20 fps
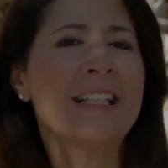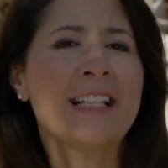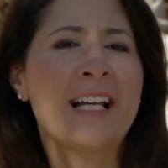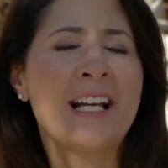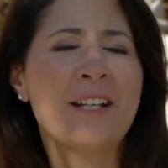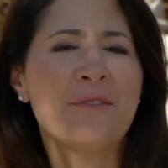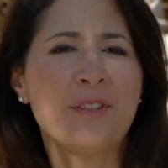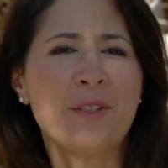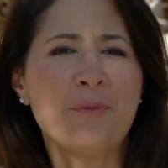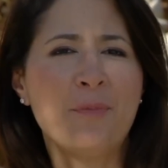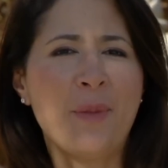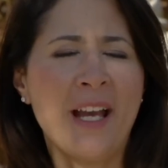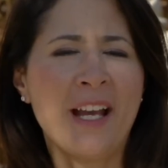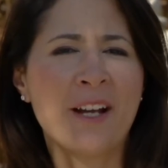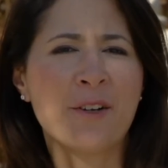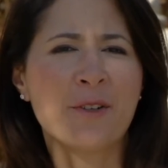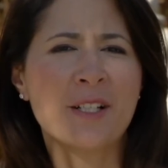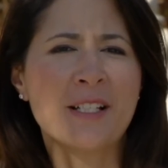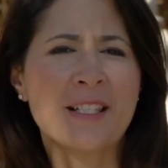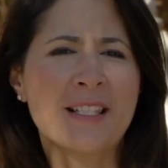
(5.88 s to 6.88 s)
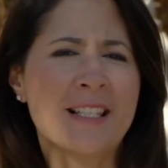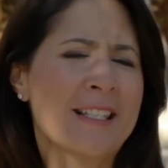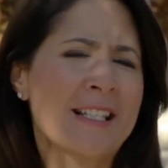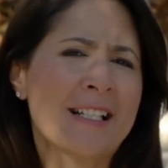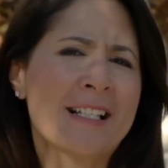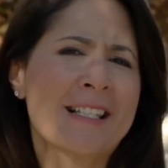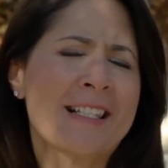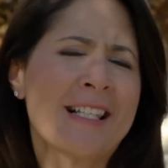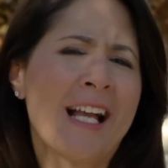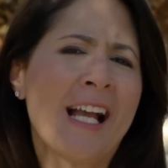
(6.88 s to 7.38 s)
life in Paris is
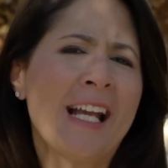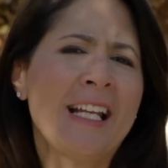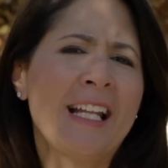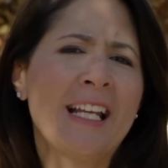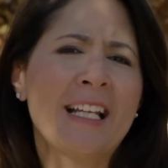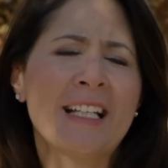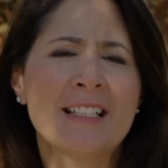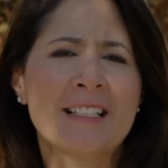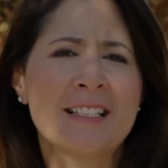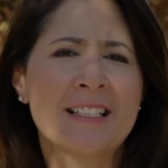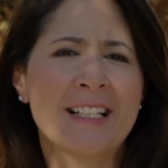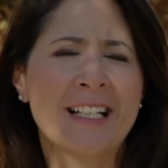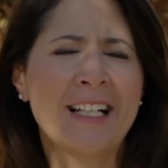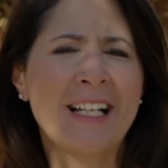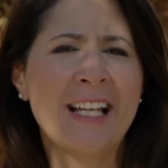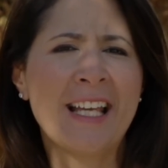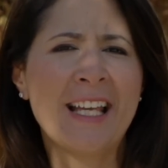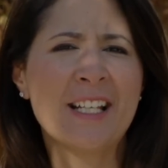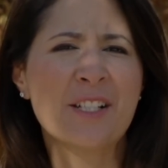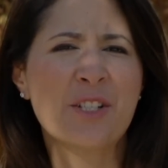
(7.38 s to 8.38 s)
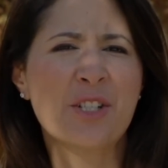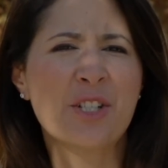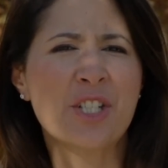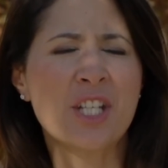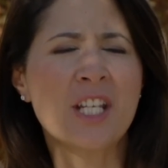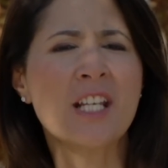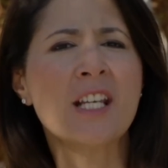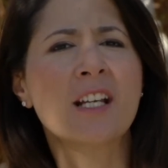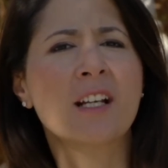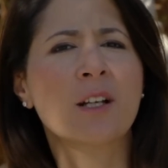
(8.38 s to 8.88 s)
exciting and très
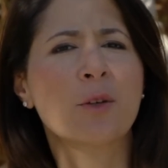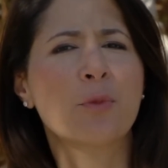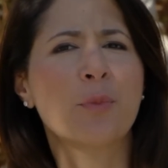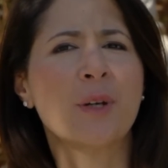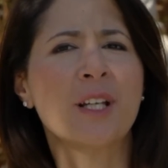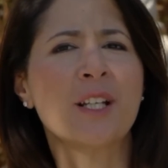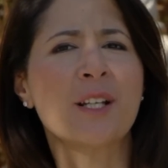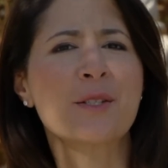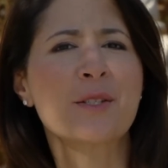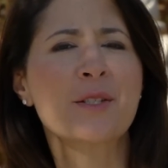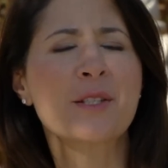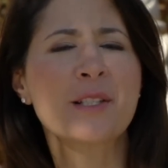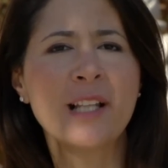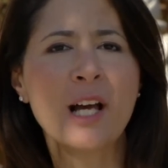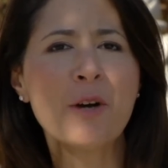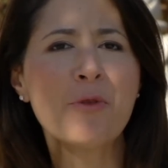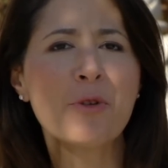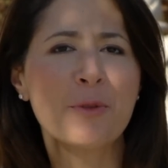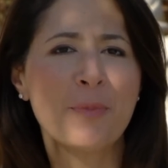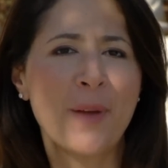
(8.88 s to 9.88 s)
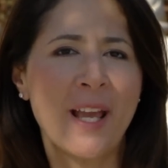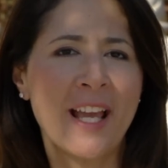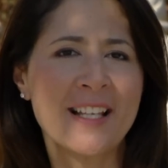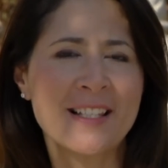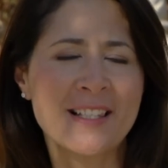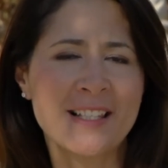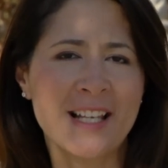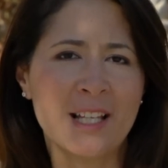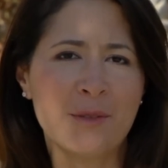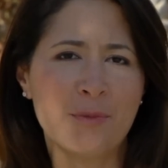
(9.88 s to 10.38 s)
chic, but a slower
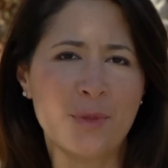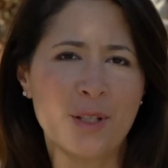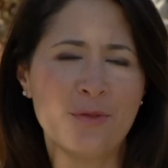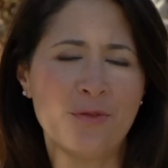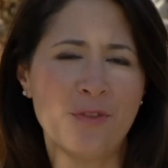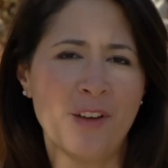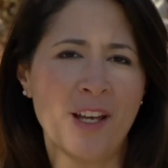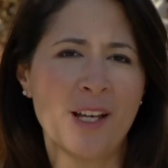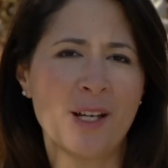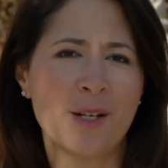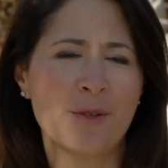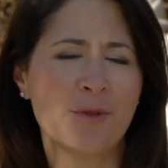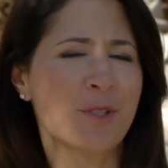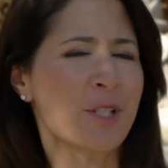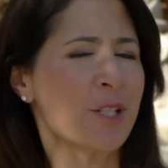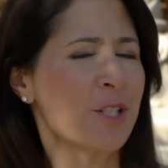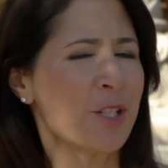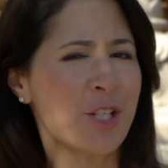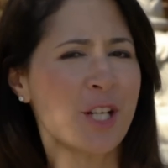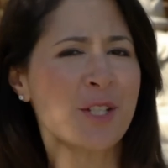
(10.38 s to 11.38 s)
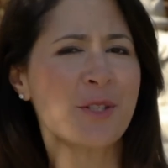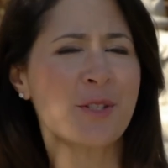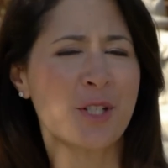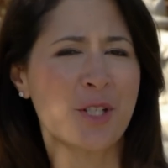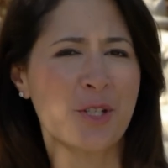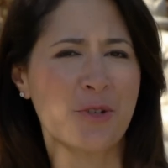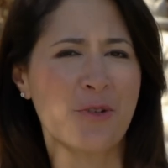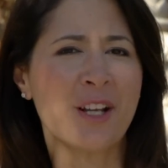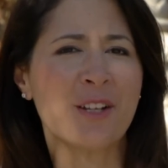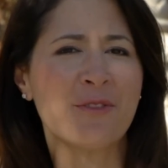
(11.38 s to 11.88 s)
pace can be found just a
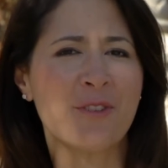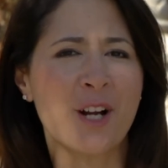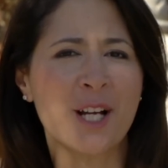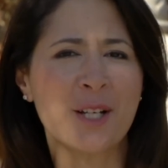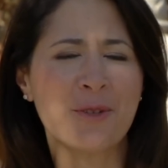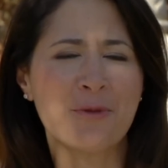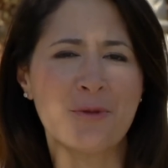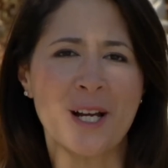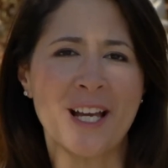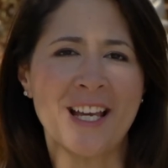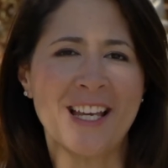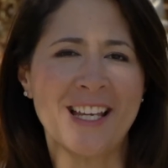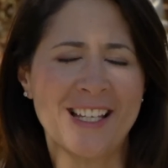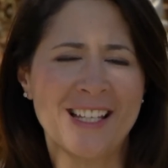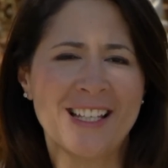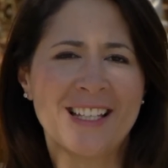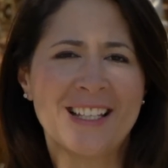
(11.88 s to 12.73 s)
train ride away.